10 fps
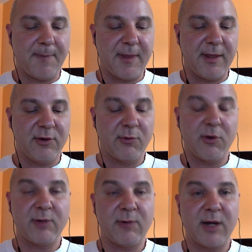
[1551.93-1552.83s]
You're
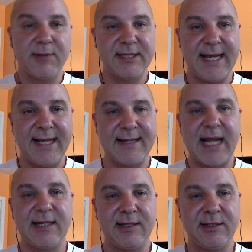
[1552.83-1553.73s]
more than welcome to take
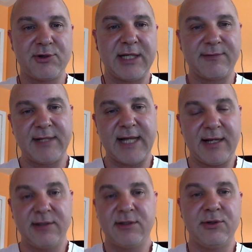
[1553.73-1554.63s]
that and transfer
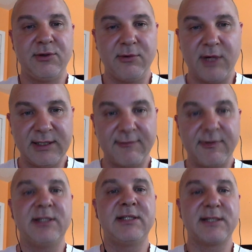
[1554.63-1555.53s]
that into a
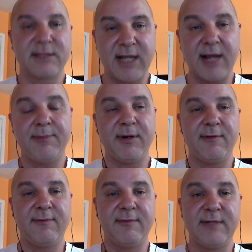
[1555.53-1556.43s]
different type
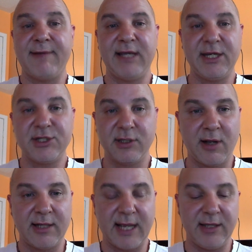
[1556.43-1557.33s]
of navigation
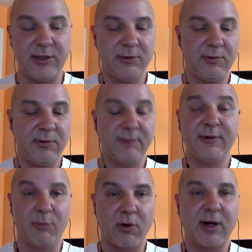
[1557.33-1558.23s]
log that you
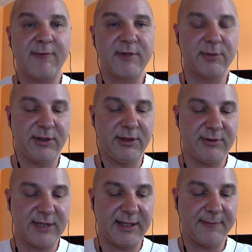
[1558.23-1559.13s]
feel more comfortable
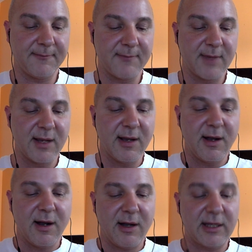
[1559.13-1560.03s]
using.
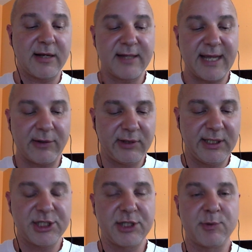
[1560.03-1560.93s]
A lot of the
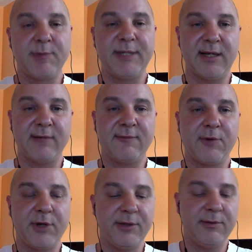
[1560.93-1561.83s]
calculations will be done
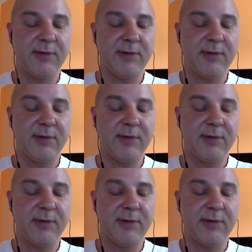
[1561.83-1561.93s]
for you